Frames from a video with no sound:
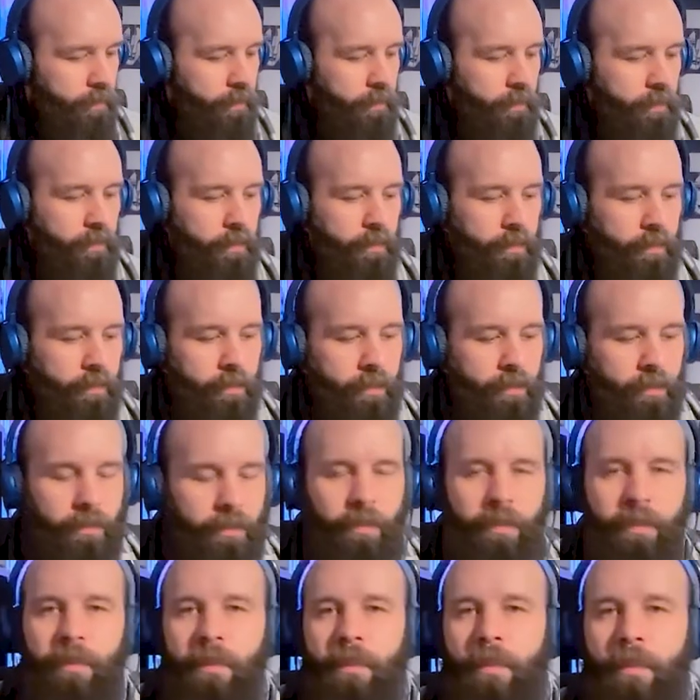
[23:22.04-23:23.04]

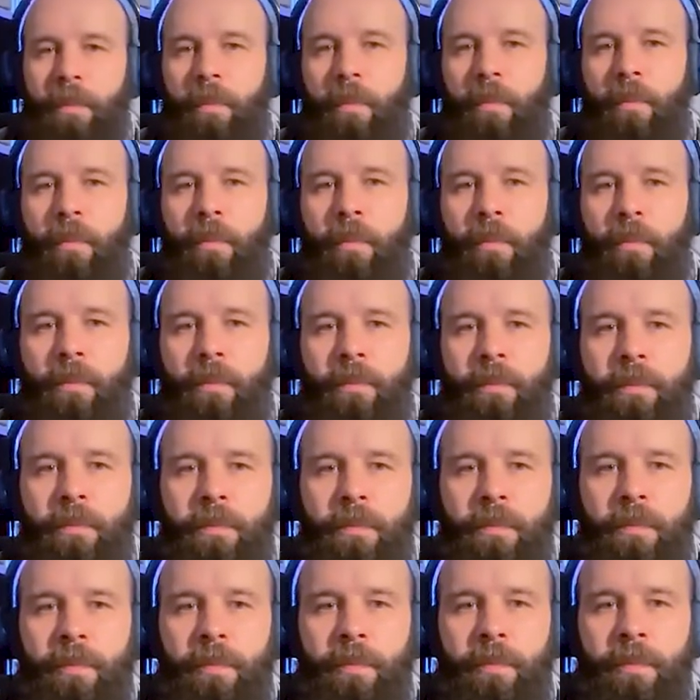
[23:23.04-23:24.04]

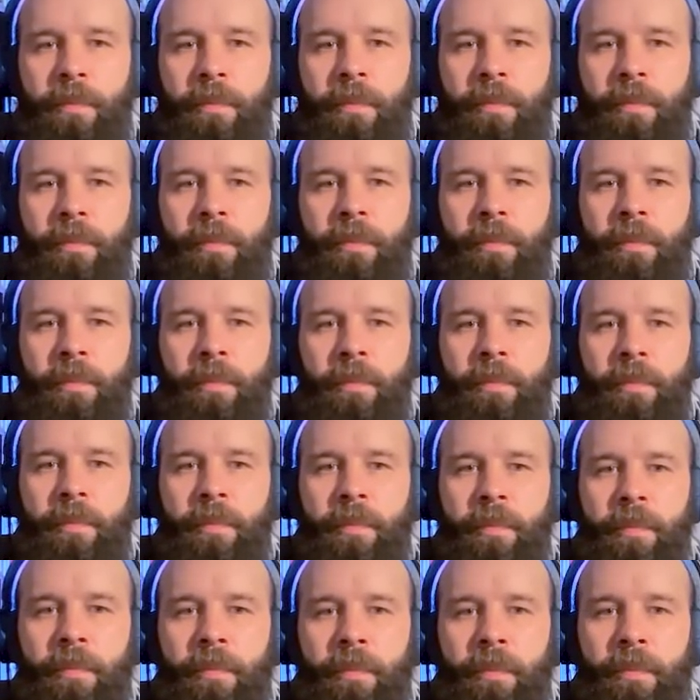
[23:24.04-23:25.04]

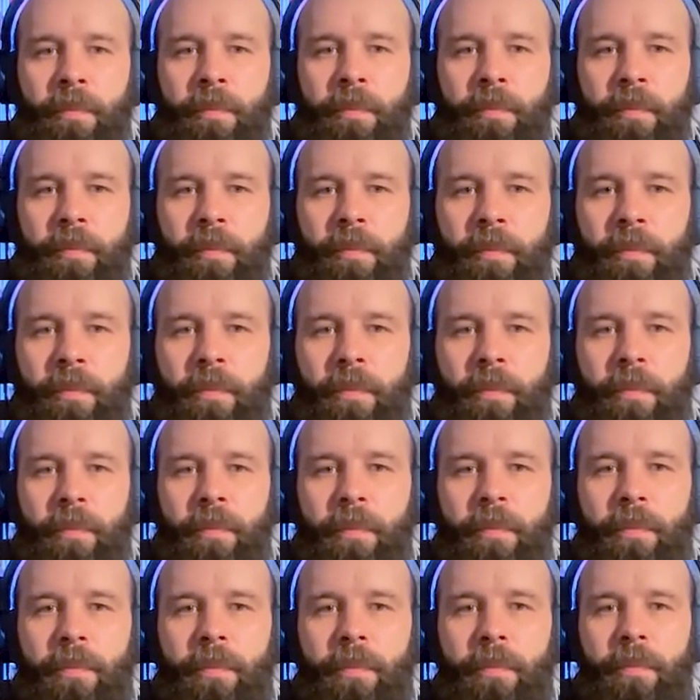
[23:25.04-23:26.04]

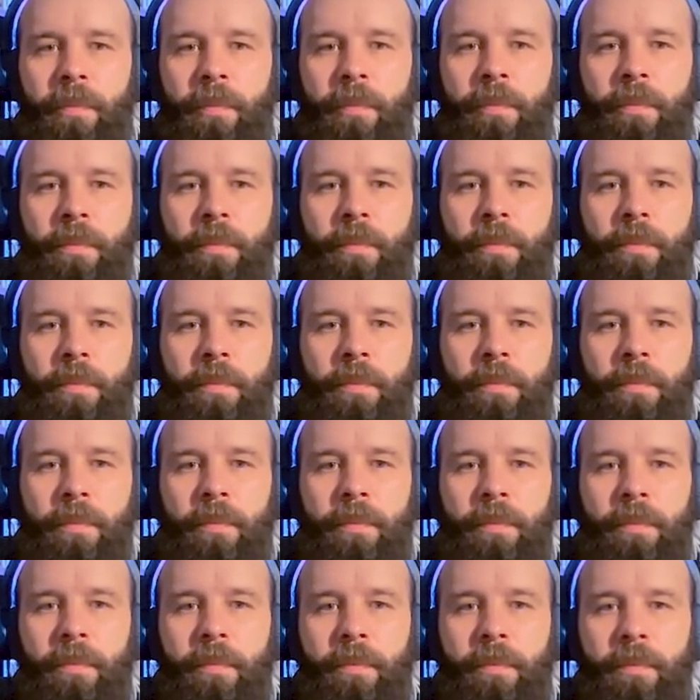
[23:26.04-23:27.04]

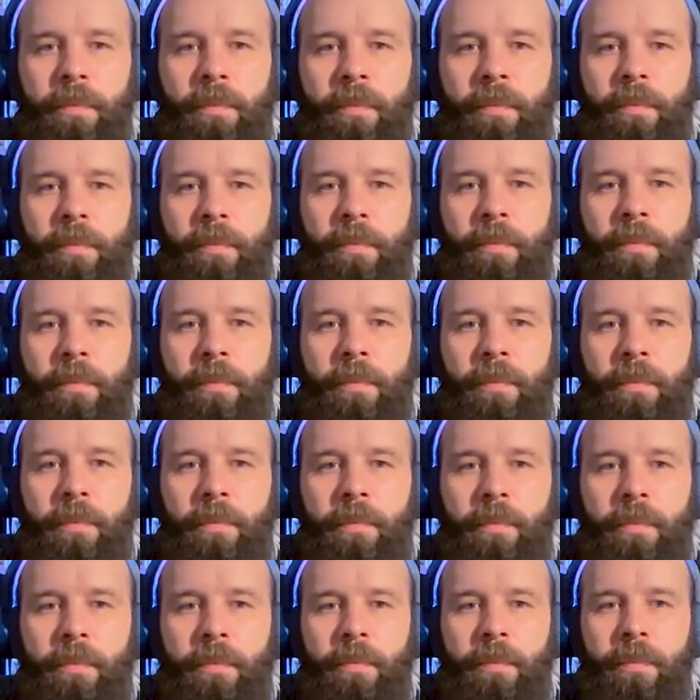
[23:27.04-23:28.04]

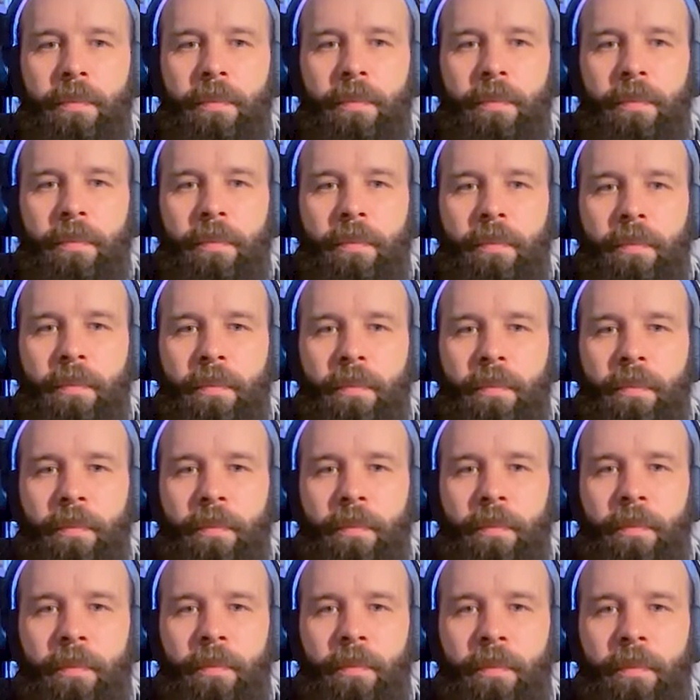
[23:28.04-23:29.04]

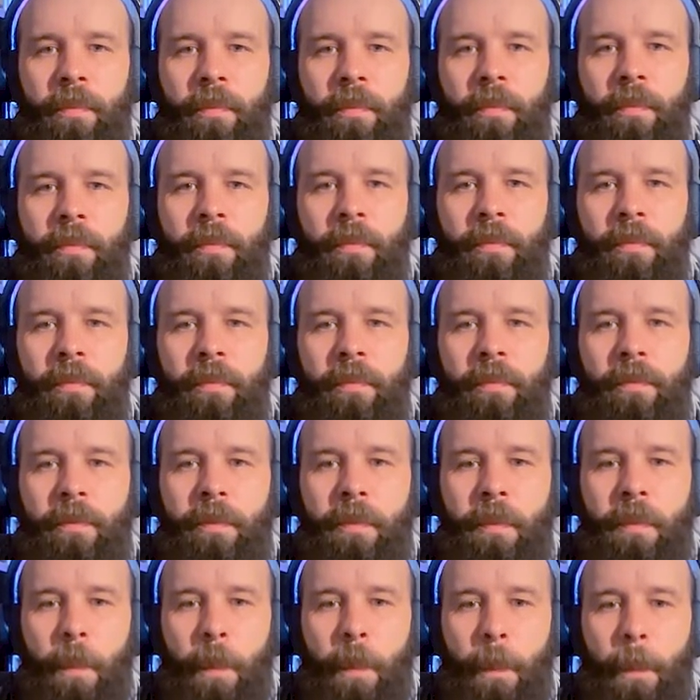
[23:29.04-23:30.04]
This person isn't speaking.